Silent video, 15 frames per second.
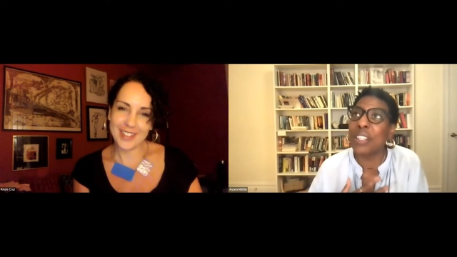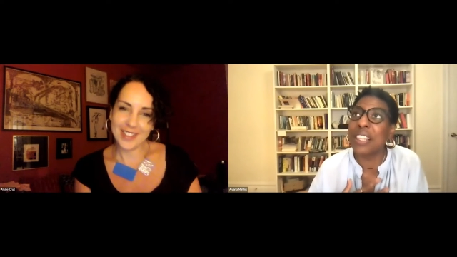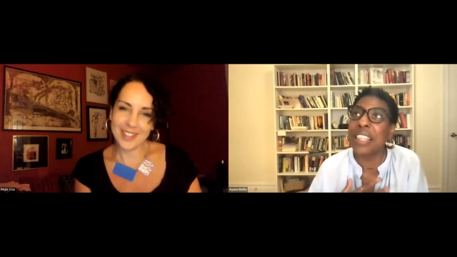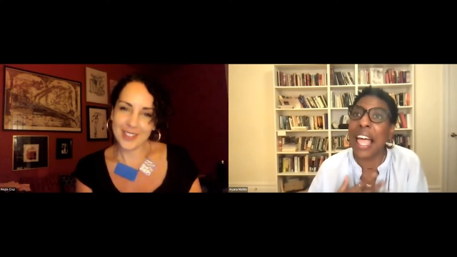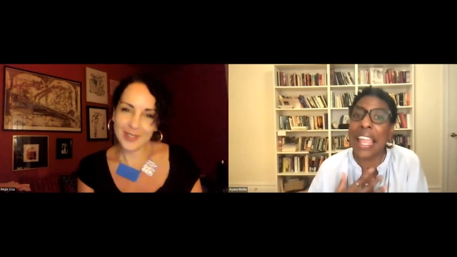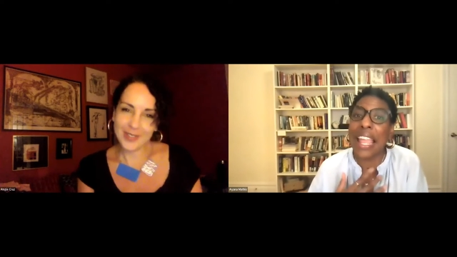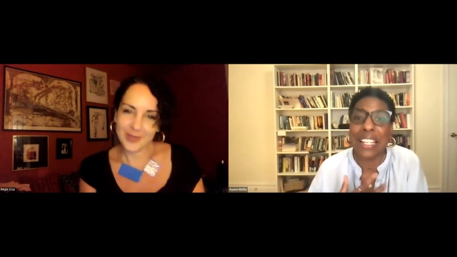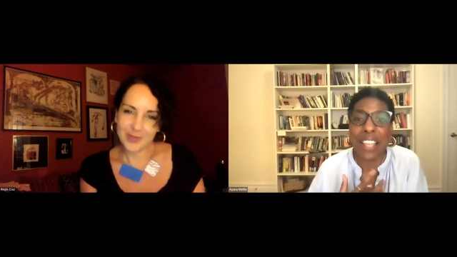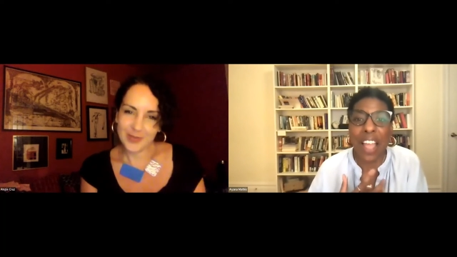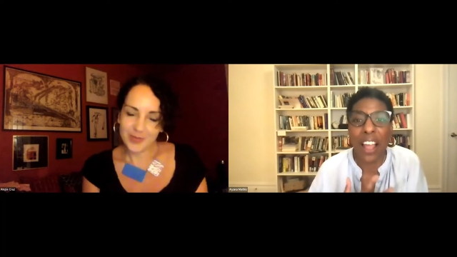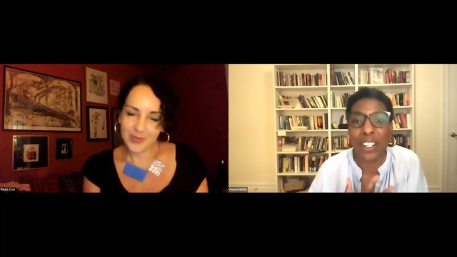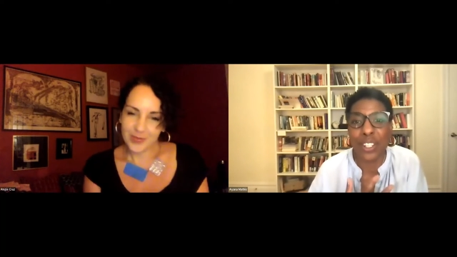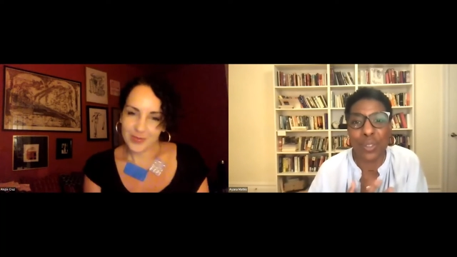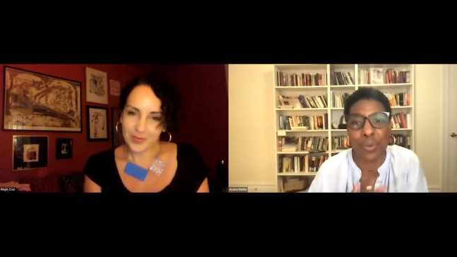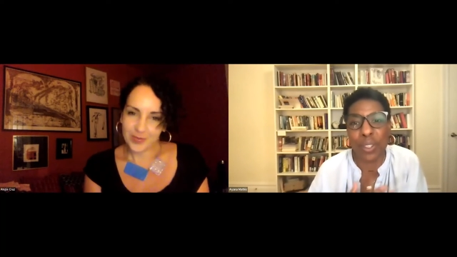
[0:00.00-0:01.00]
Speaker 1: light
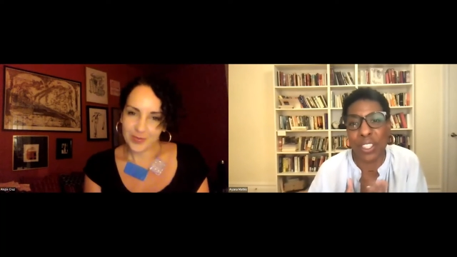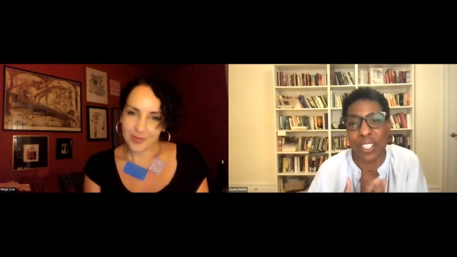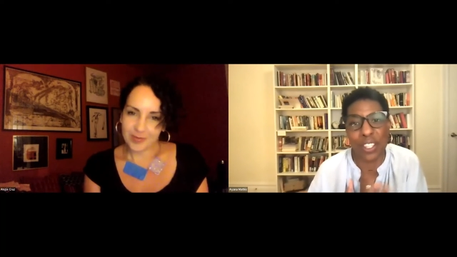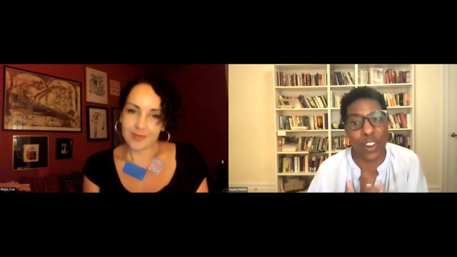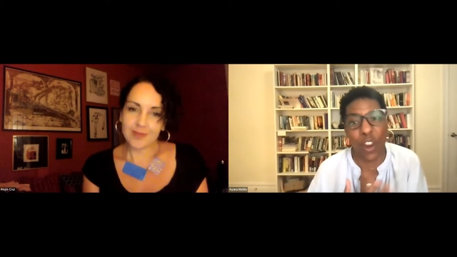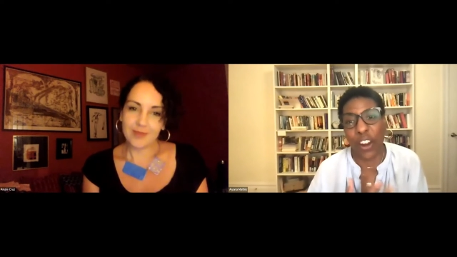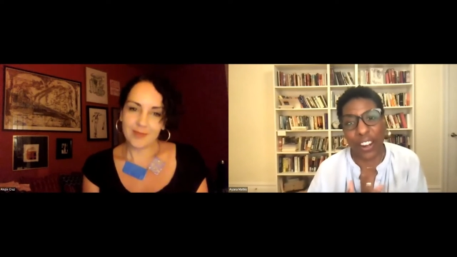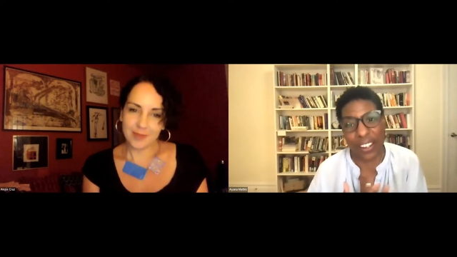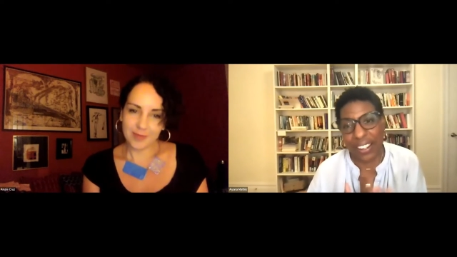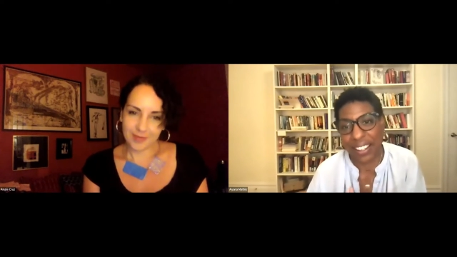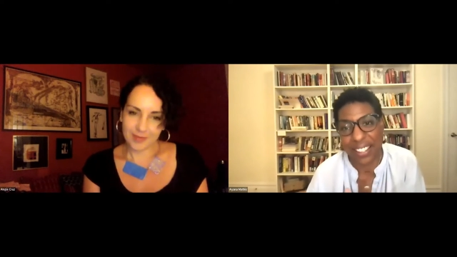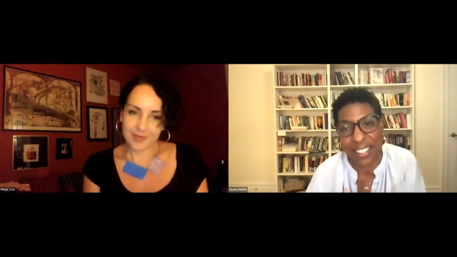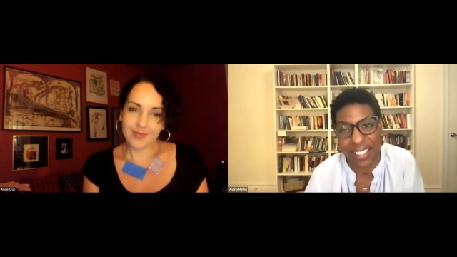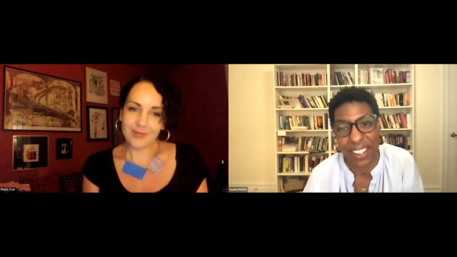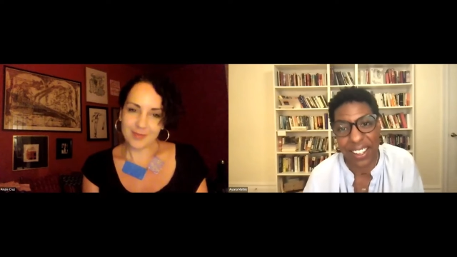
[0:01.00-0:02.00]
touch with the
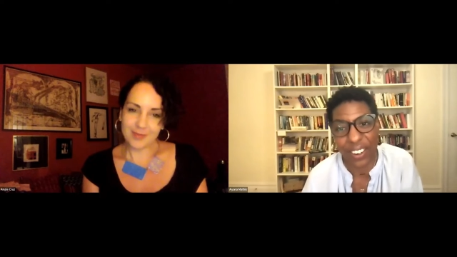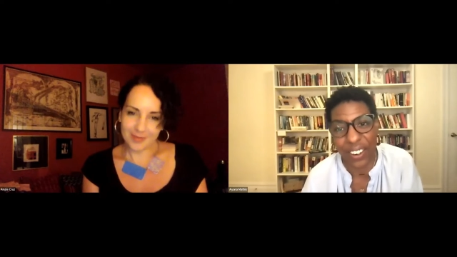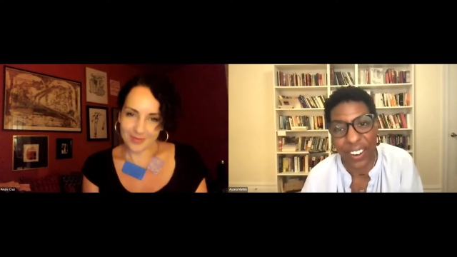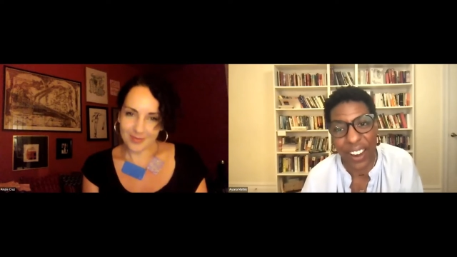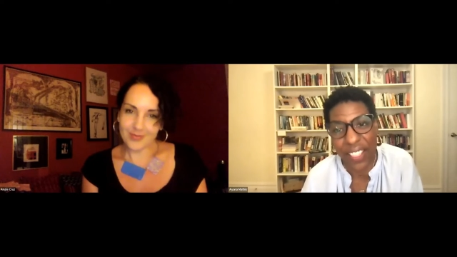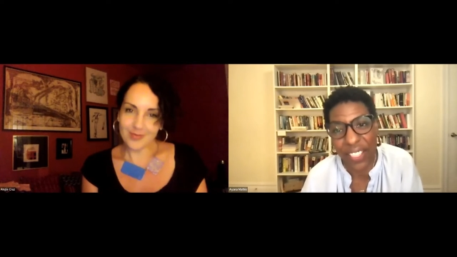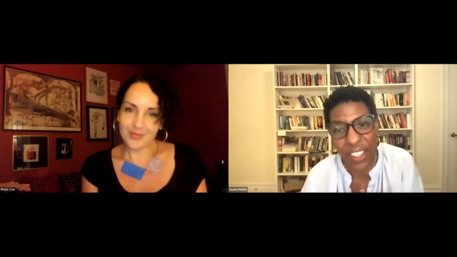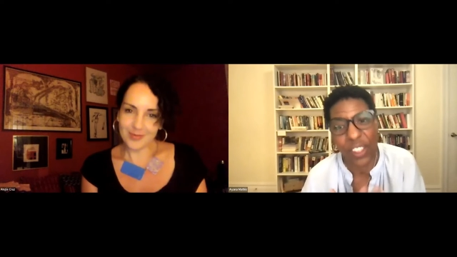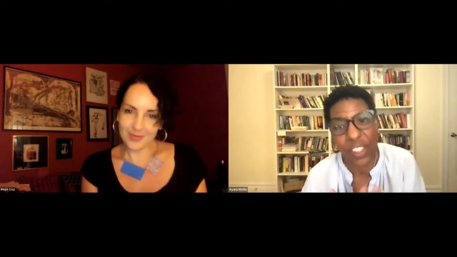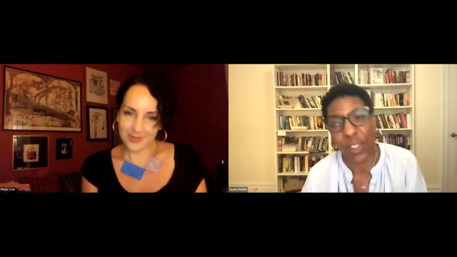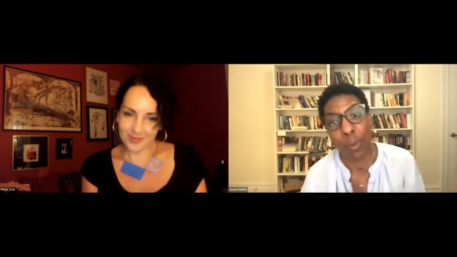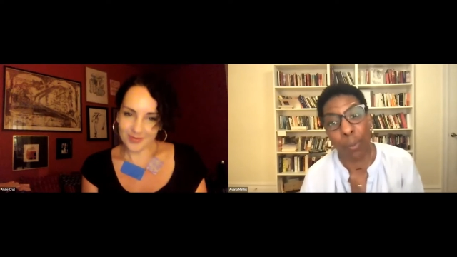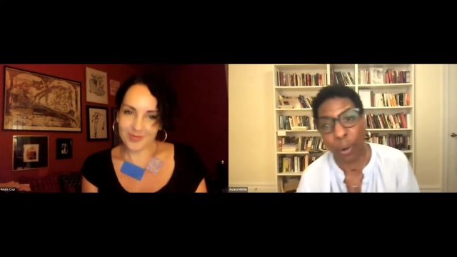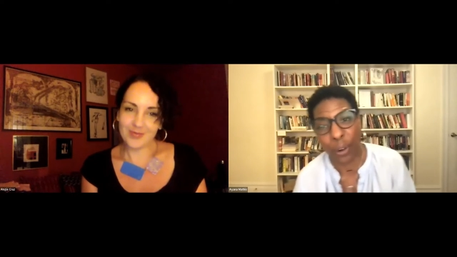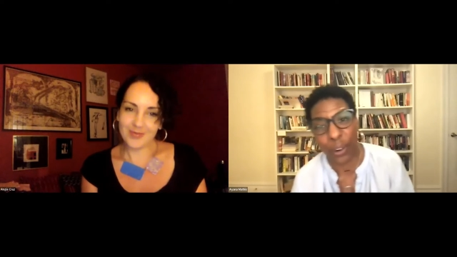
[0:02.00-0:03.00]
darkness here and the
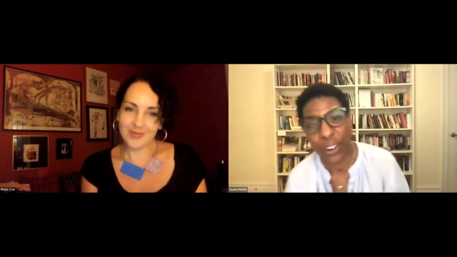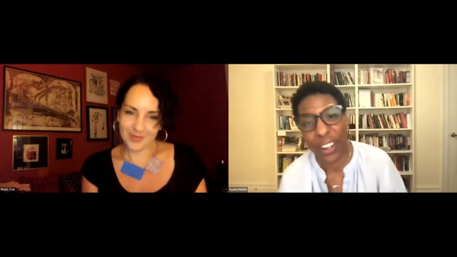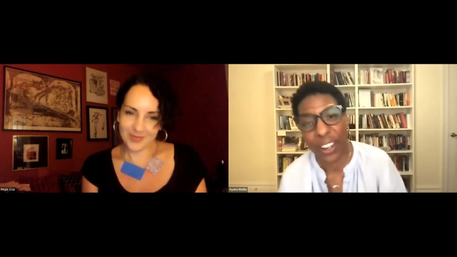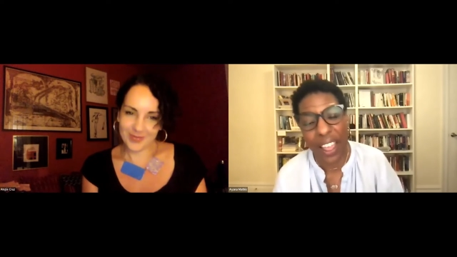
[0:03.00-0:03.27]
humor